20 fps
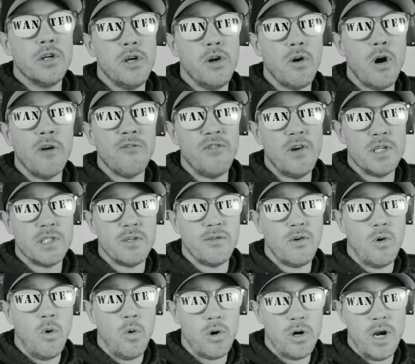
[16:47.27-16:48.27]
to your
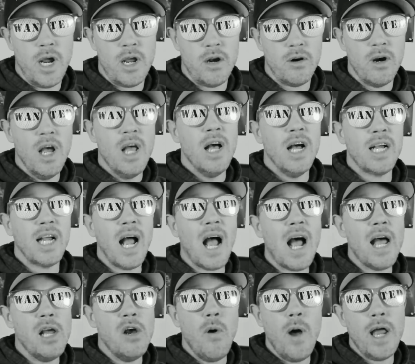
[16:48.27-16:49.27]
offensive coordinator, a
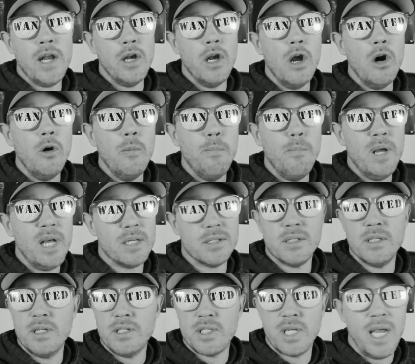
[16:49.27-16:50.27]
guy who had no
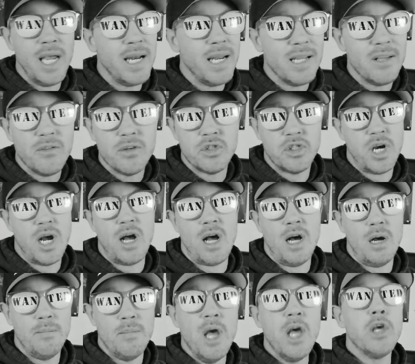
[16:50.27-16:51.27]
business getting the
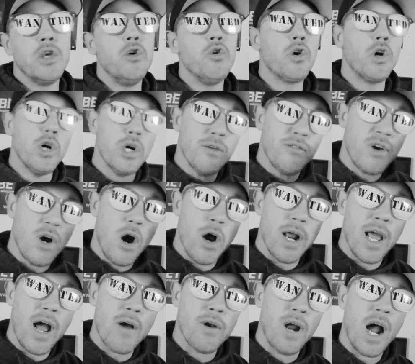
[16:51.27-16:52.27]
job. You could have
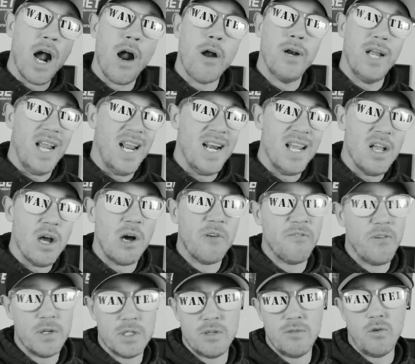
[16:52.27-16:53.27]
gone out and hired any
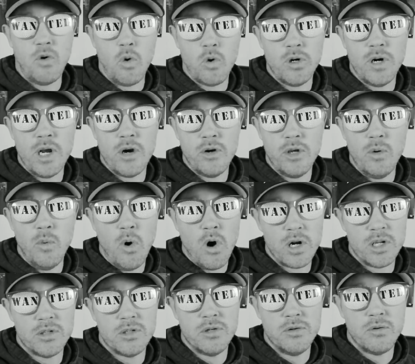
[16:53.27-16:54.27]
offensive coordinator you
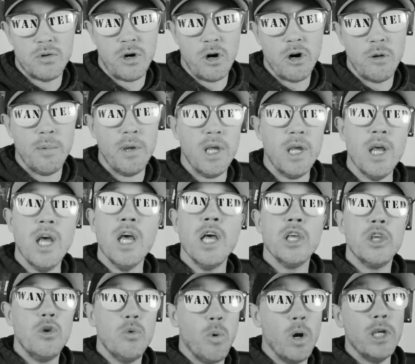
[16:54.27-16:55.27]
wanted to, Kirby.
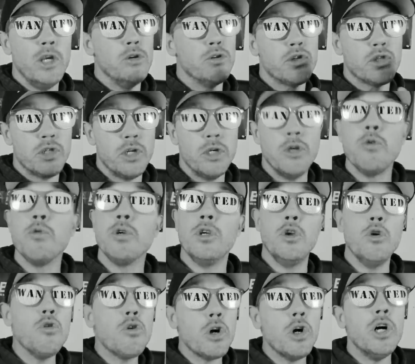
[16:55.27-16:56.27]
You
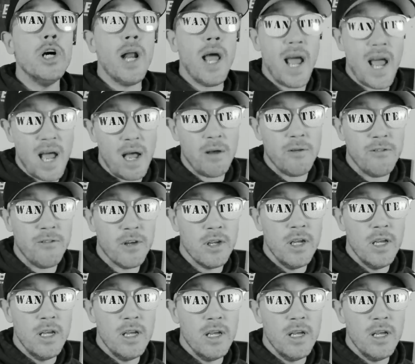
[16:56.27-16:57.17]
could have